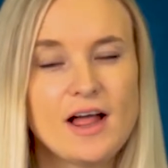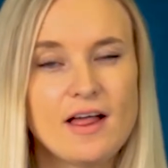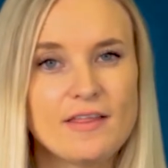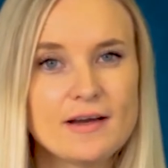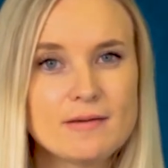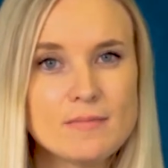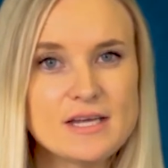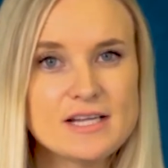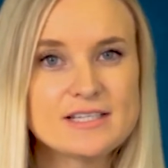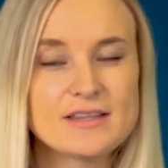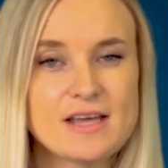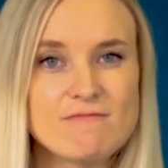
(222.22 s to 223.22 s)
That means
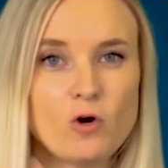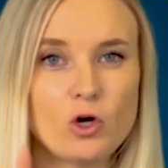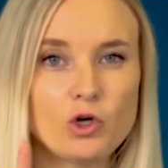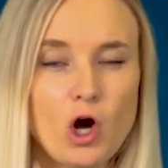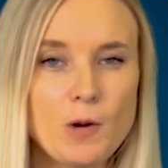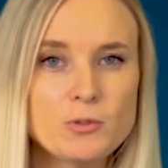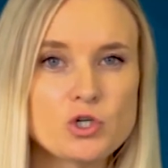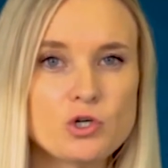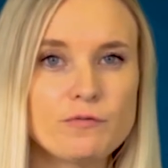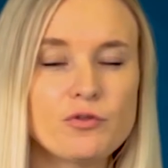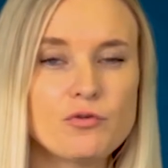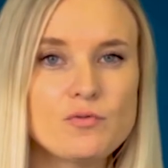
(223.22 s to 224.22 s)
that they've got an option
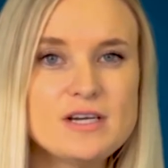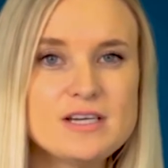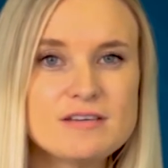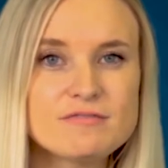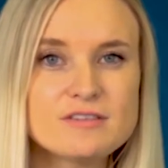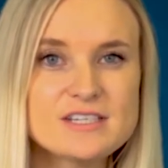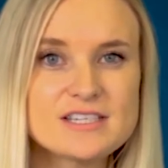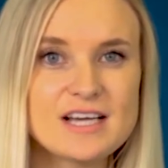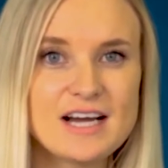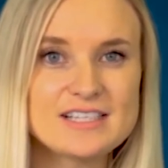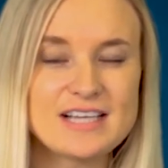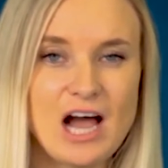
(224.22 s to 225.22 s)
of 3 different
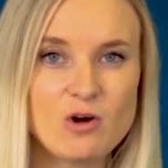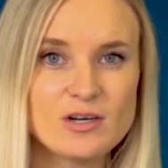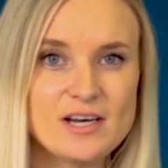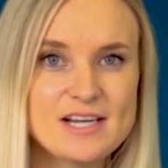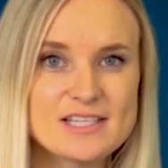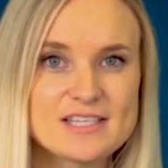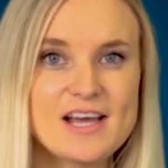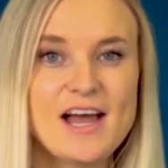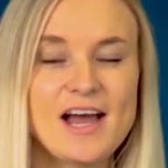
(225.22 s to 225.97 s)
size outlets,